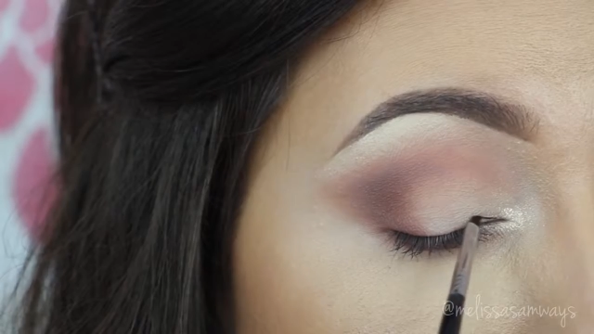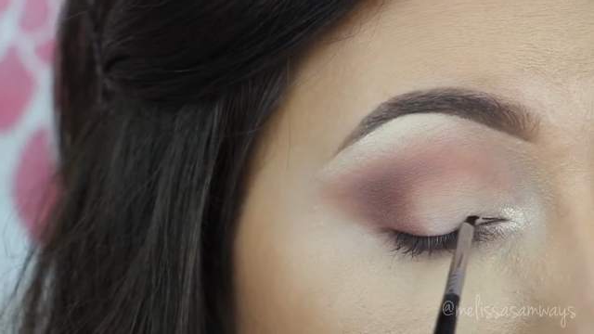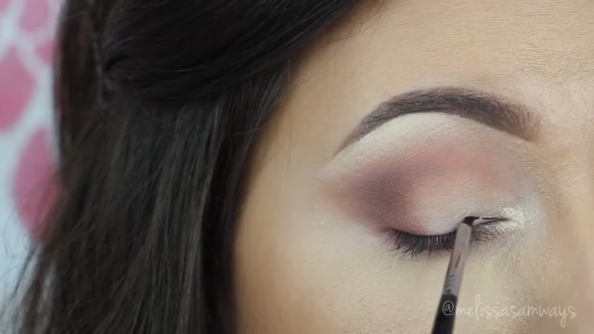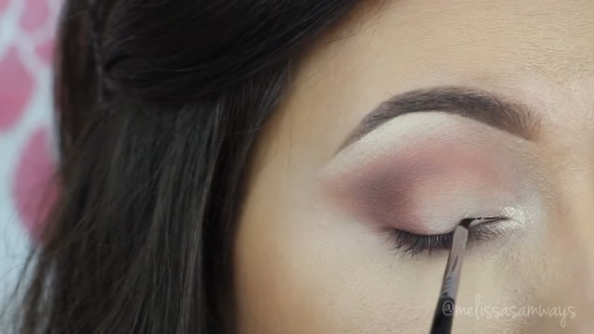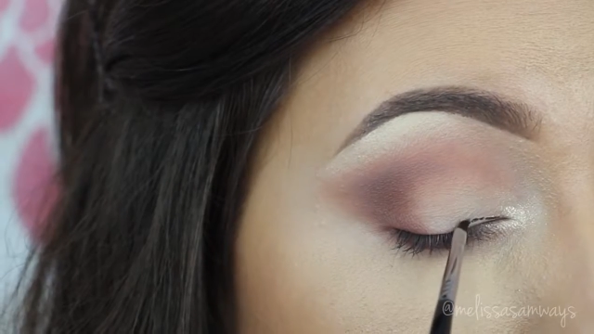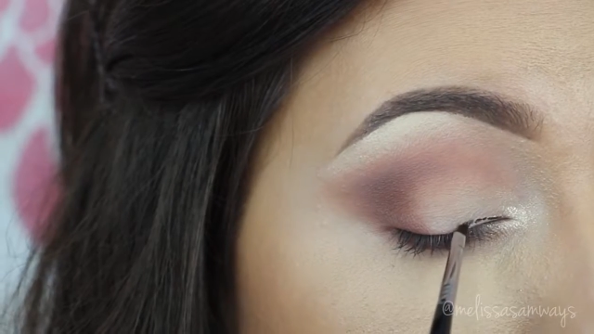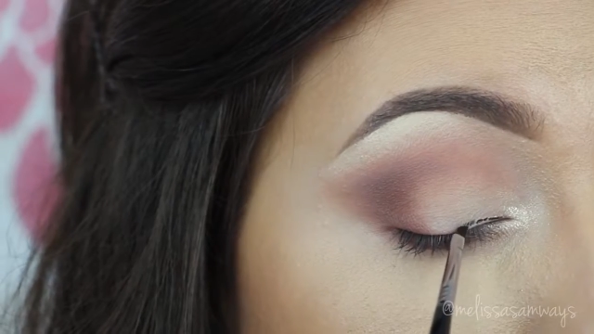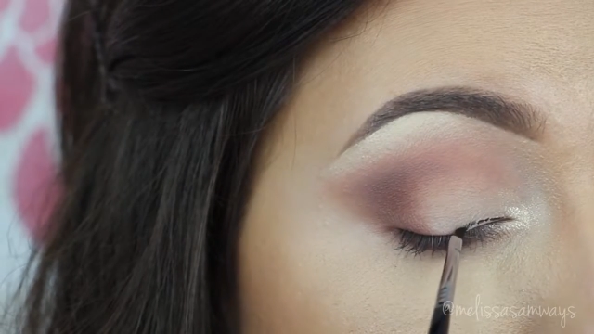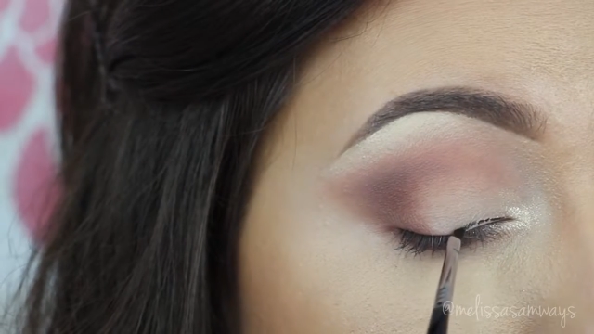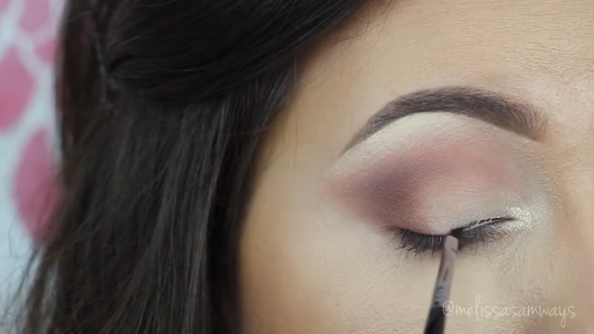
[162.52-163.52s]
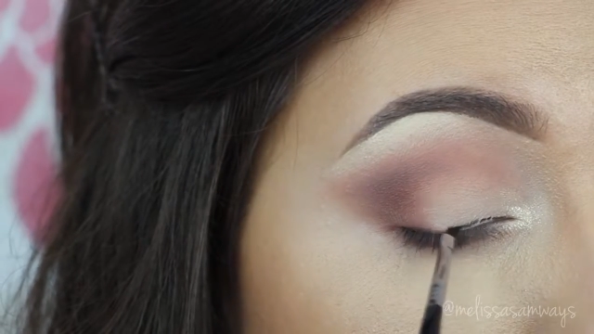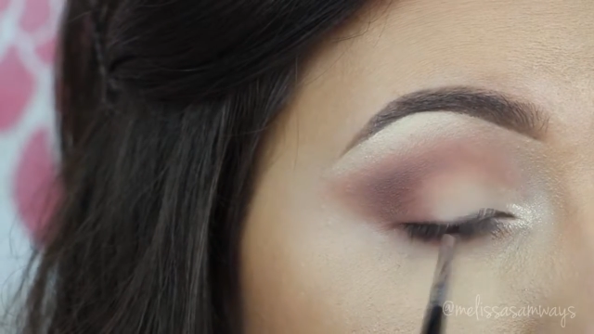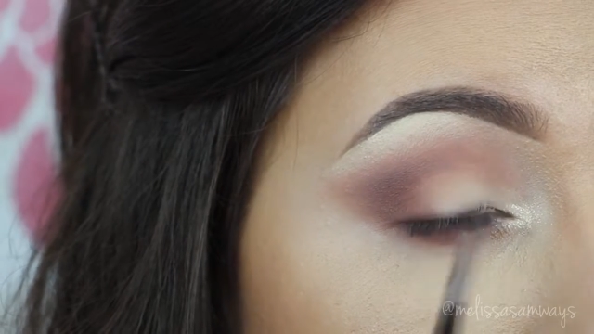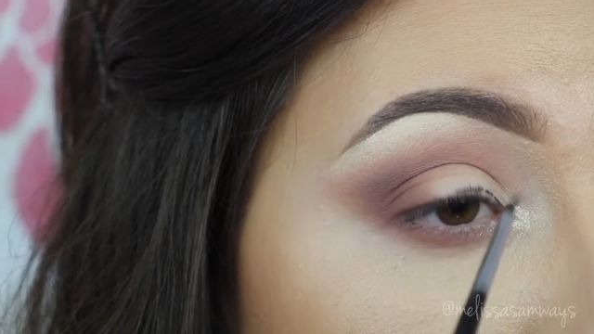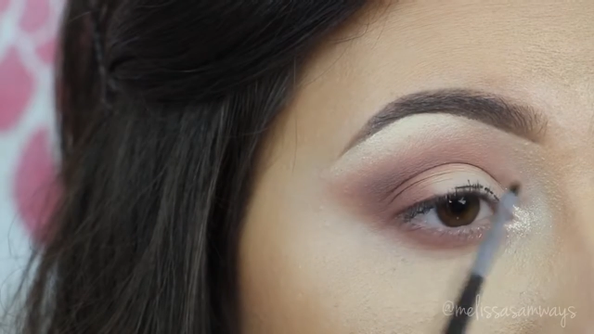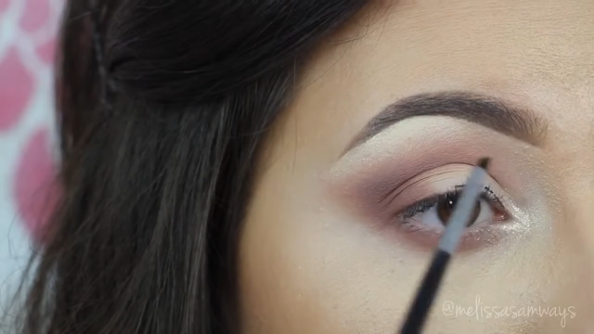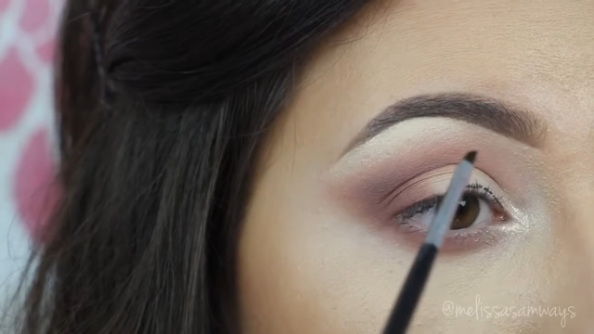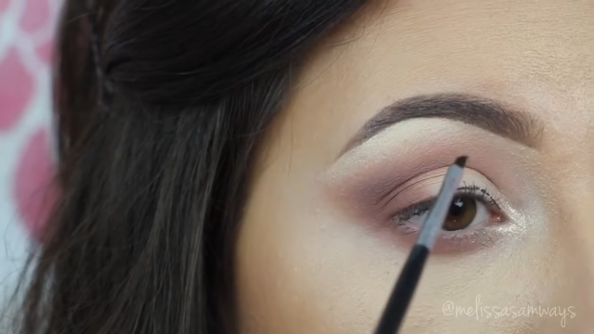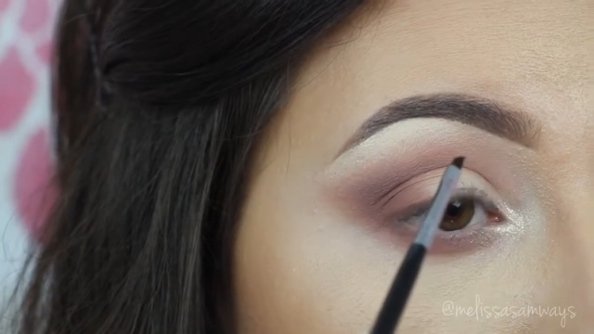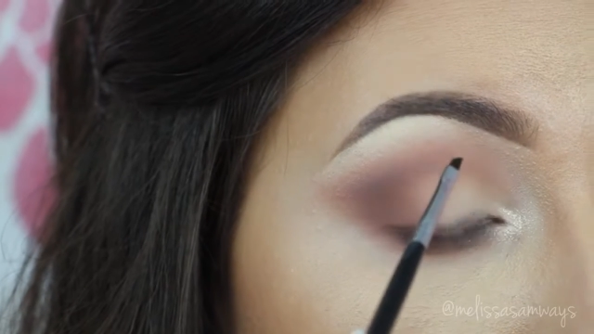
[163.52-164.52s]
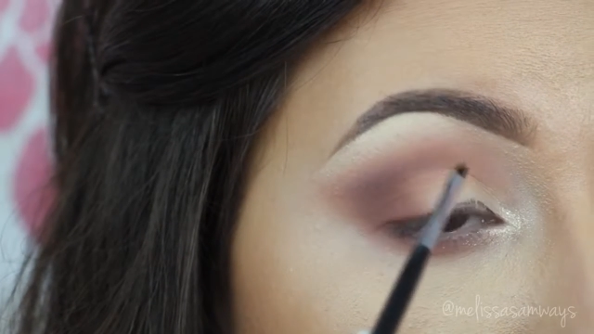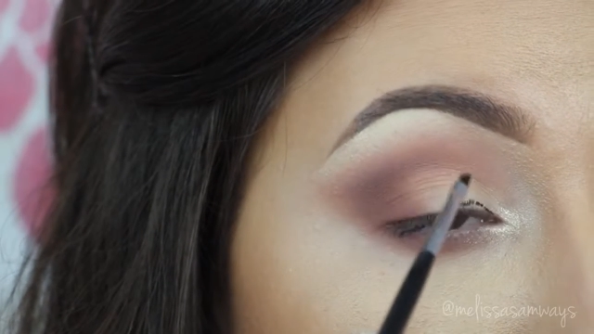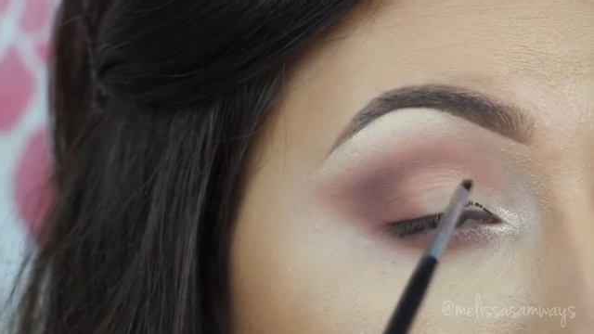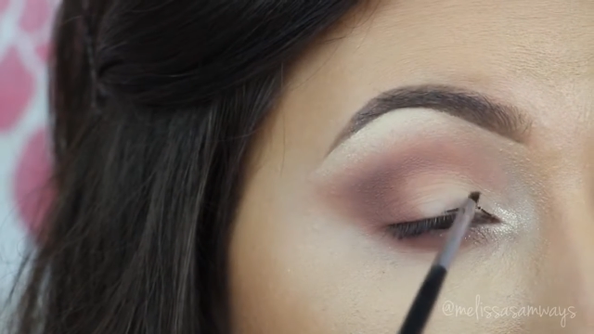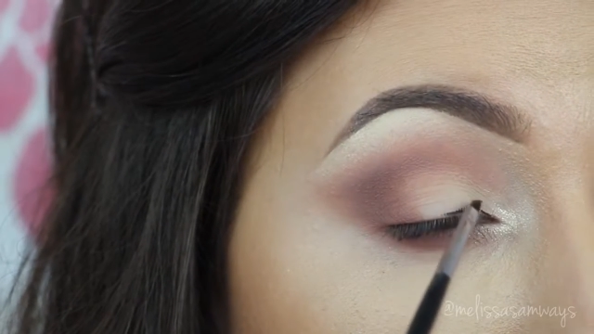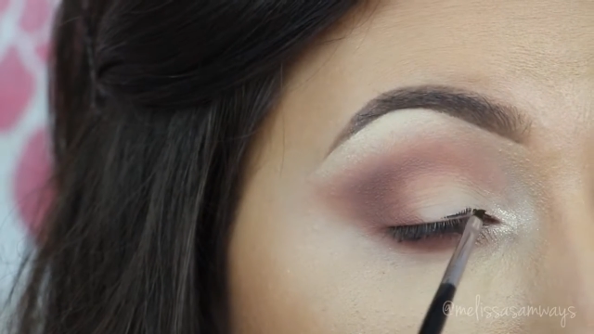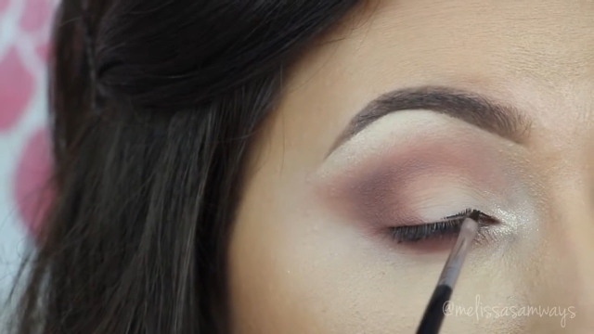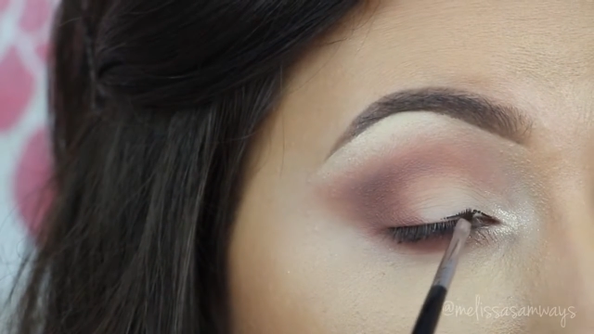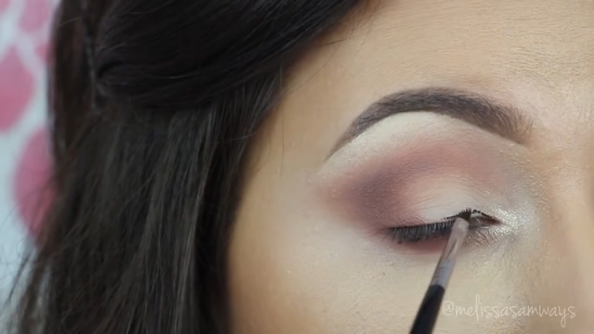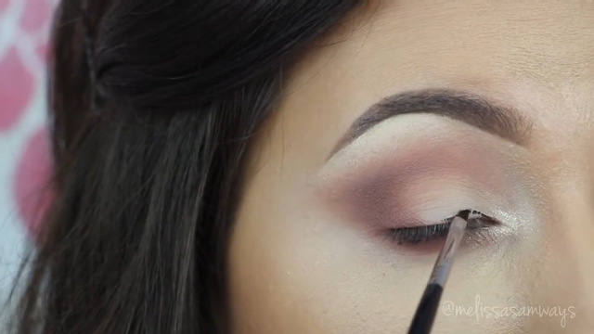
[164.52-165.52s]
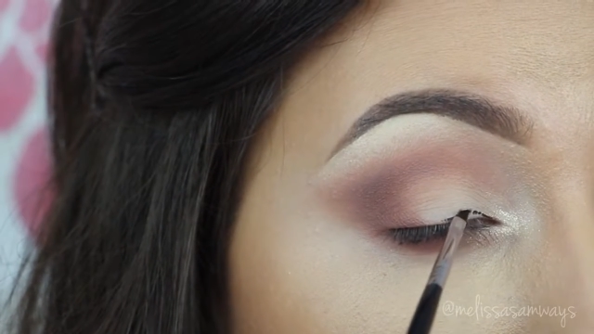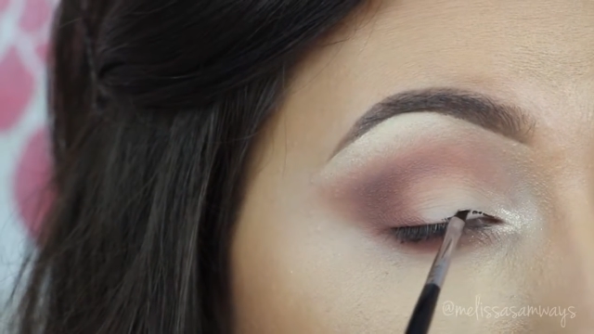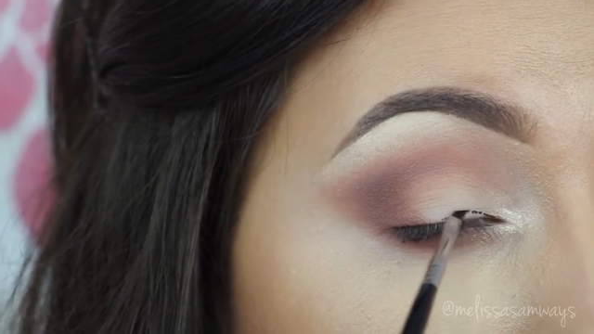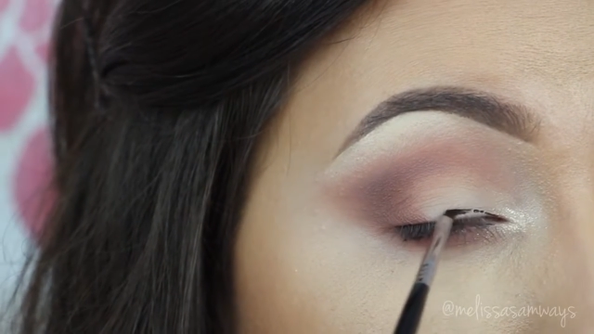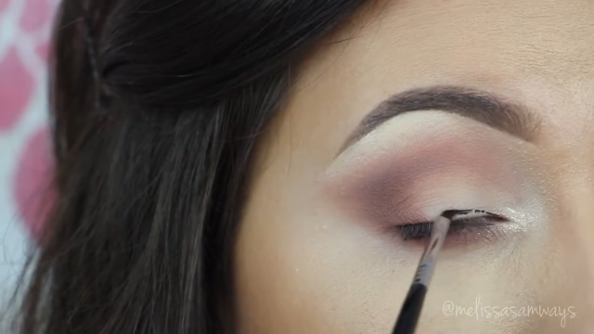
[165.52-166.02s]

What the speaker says: (no speaker visible)